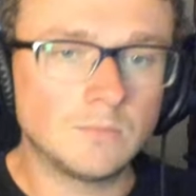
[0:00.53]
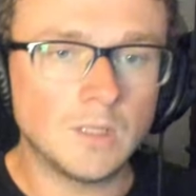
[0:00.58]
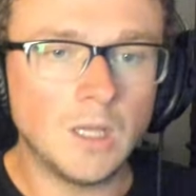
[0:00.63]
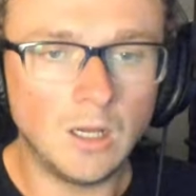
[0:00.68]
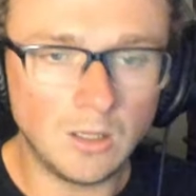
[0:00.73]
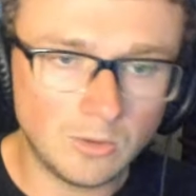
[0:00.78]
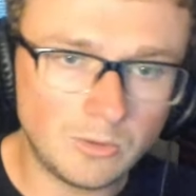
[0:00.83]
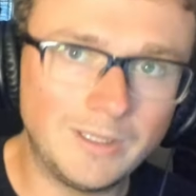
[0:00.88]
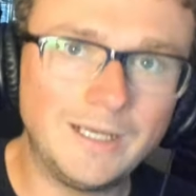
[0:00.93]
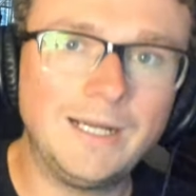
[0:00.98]

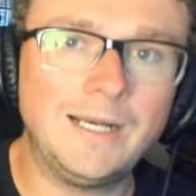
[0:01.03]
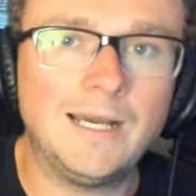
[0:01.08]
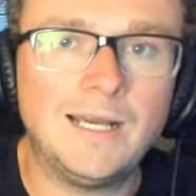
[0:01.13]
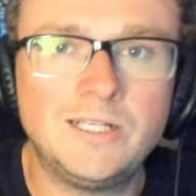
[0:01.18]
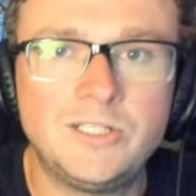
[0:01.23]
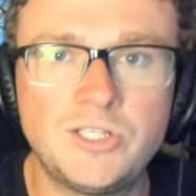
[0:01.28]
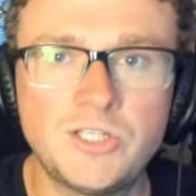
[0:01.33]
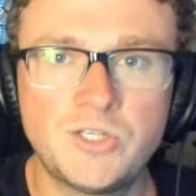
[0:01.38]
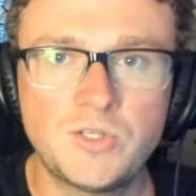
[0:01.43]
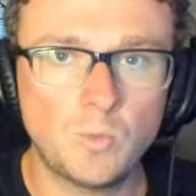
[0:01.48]
All right, I
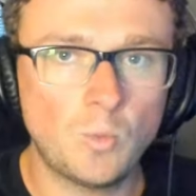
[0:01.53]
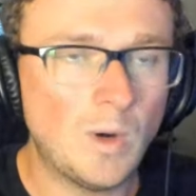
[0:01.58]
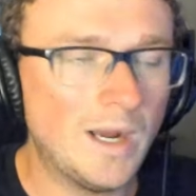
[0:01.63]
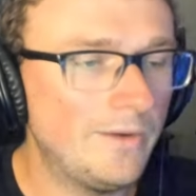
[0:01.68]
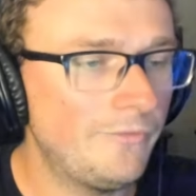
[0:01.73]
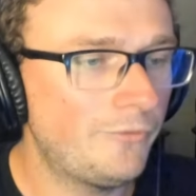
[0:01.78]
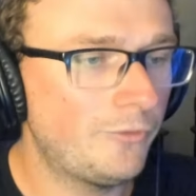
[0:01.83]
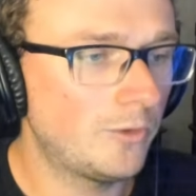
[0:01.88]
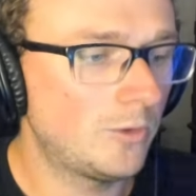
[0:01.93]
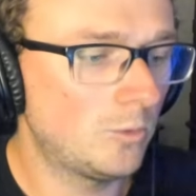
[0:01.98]
just
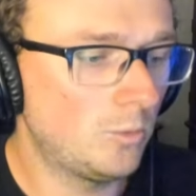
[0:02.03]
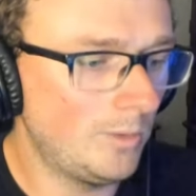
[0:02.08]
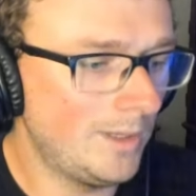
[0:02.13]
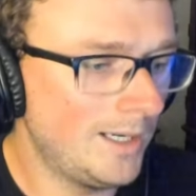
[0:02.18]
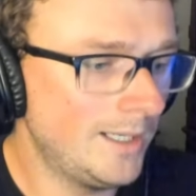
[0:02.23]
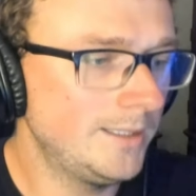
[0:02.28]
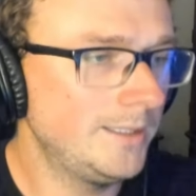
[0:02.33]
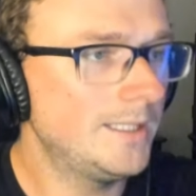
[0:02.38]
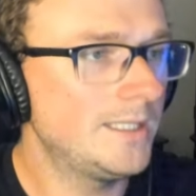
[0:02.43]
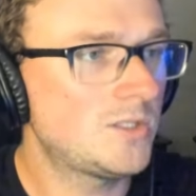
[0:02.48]
went for a
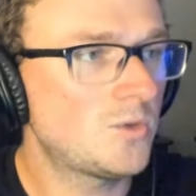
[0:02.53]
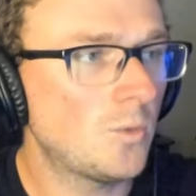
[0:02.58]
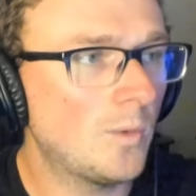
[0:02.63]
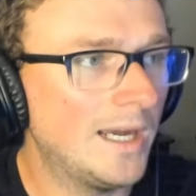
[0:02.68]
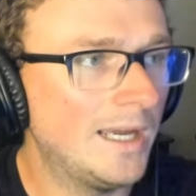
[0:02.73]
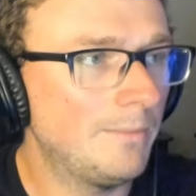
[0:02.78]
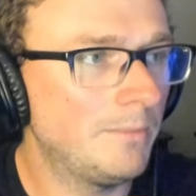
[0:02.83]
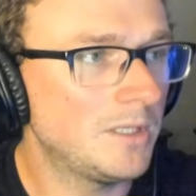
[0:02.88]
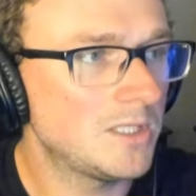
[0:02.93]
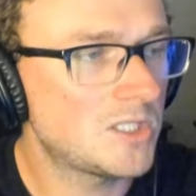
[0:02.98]
run. That's
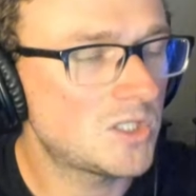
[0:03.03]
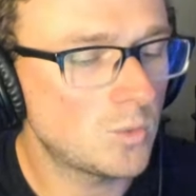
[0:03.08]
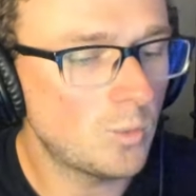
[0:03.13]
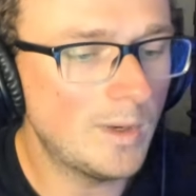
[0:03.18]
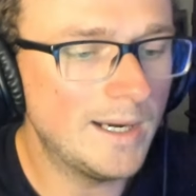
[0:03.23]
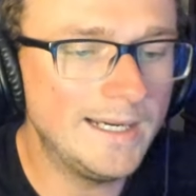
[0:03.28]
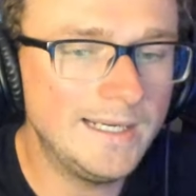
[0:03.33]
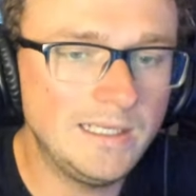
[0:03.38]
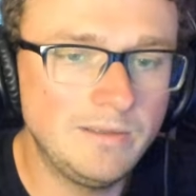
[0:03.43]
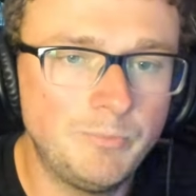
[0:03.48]
why I'm all
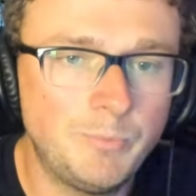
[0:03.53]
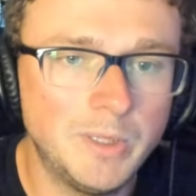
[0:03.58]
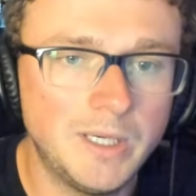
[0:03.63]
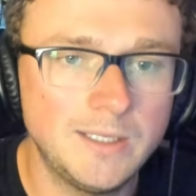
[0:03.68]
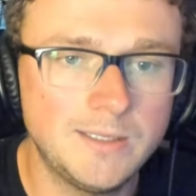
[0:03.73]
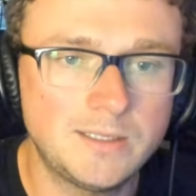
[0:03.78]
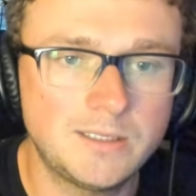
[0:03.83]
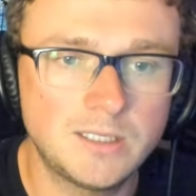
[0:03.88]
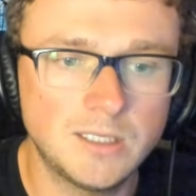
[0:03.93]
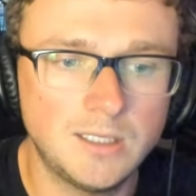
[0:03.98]
sweaty,
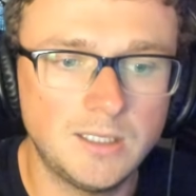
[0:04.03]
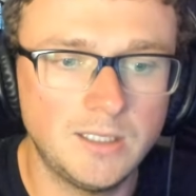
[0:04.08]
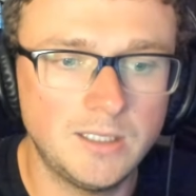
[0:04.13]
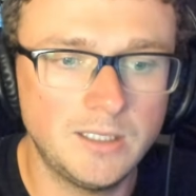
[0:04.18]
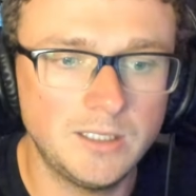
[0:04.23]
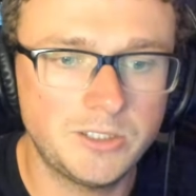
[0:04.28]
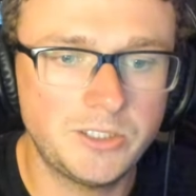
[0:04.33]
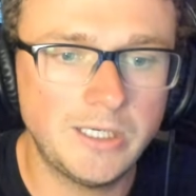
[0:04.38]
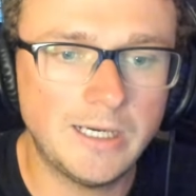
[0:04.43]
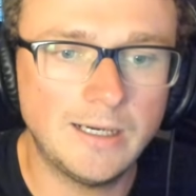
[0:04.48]
but
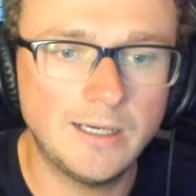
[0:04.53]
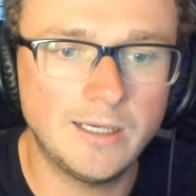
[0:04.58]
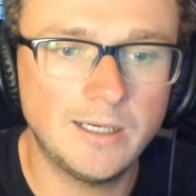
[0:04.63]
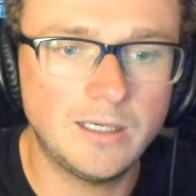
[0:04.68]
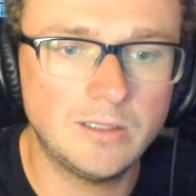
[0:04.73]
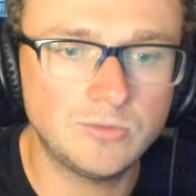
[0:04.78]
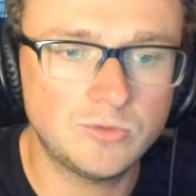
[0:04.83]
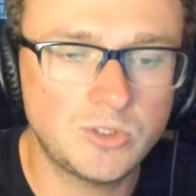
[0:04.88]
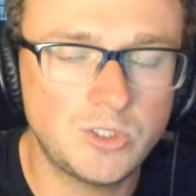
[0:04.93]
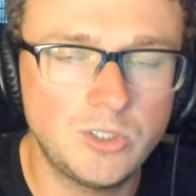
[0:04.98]
uh, shout
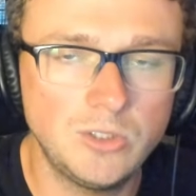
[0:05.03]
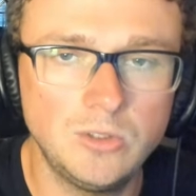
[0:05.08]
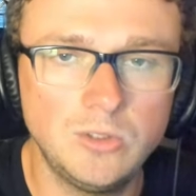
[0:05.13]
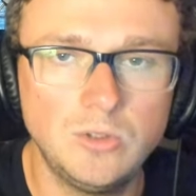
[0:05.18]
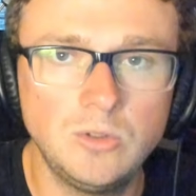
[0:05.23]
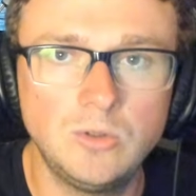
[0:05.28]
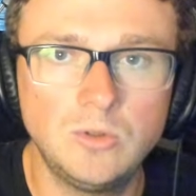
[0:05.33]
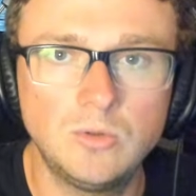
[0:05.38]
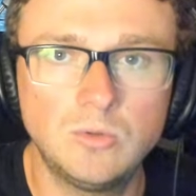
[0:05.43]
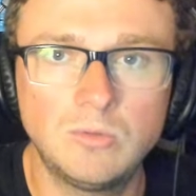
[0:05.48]
out
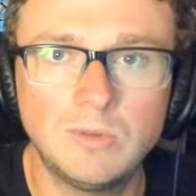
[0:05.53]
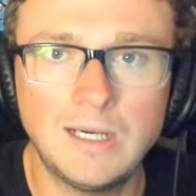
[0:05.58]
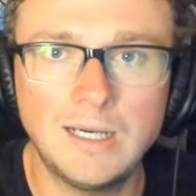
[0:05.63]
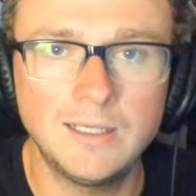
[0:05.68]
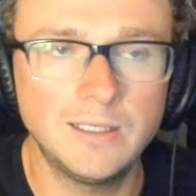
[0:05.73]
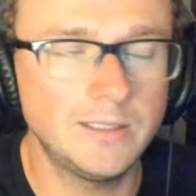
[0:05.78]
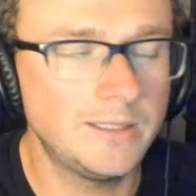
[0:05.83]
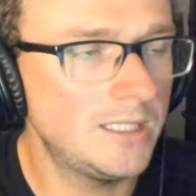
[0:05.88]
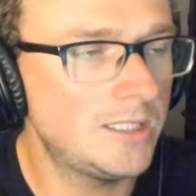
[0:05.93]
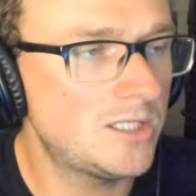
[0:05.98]
to
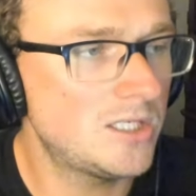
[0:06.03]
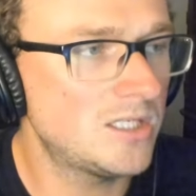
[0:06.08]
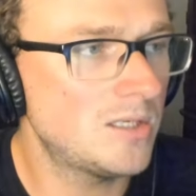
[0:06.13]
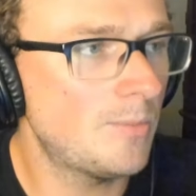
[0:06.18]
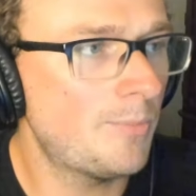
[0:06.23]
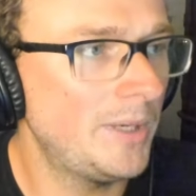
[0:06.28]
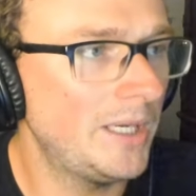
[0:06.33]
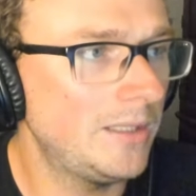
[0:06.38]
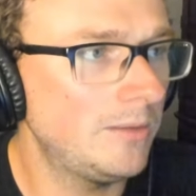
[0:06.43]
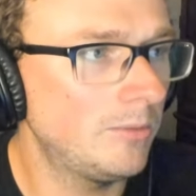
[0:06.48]
Rana. This is a
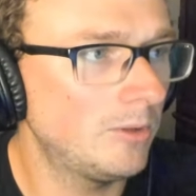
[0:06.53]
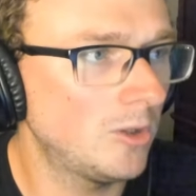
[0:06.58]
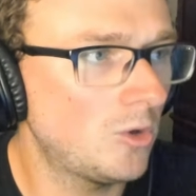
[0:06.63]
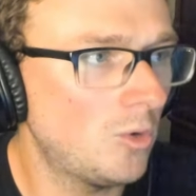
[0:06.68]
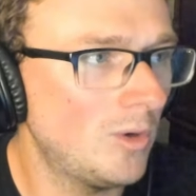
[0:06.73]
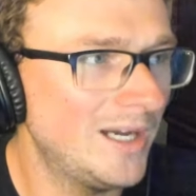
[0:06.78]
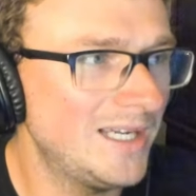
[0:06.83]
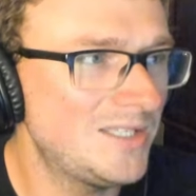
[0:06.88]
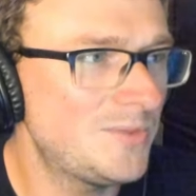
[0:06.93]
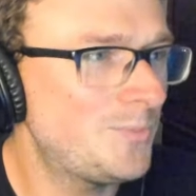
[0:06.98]
paid
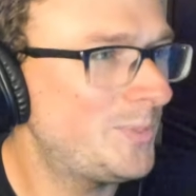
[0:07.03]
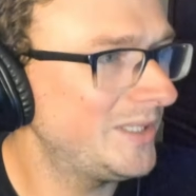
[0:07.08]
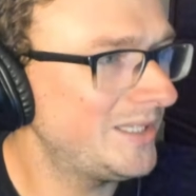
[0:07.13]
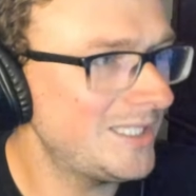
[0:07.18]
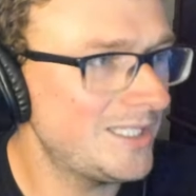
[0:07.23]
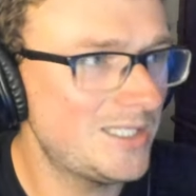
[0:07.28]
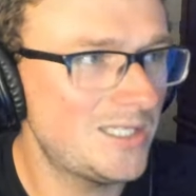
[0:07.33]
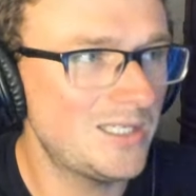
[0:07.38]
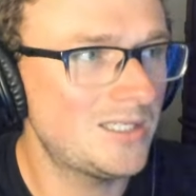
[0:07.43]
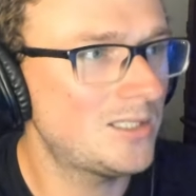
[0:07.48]
request, but
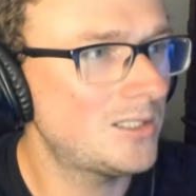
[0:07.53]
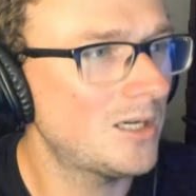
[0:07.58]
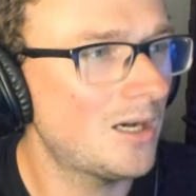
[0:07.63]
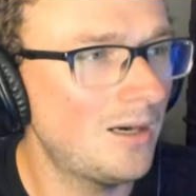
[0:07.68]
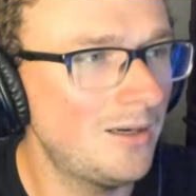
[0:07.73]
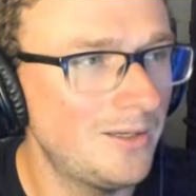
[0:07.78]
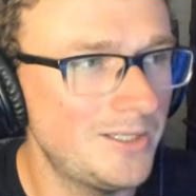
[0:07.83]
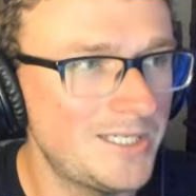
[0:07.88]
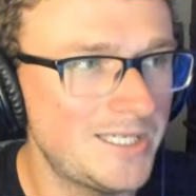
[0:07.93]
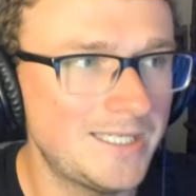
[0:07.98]
this is
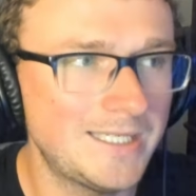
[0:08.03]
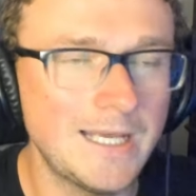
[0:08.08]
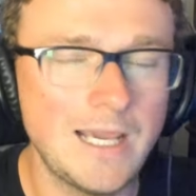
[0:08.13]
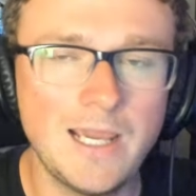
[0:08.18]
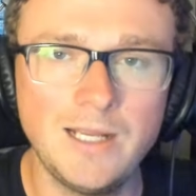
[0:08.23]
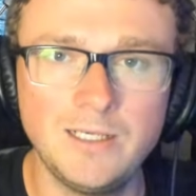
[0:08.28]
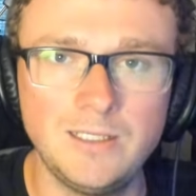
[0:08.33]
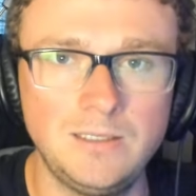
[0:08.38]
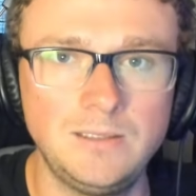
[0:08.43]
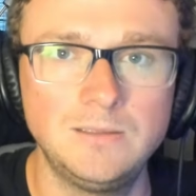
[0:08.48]
Taras
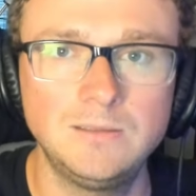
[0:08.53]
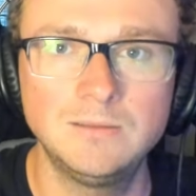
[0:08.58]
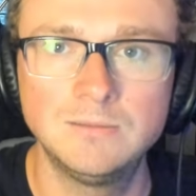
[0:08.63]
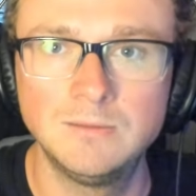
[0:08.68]
Stanin.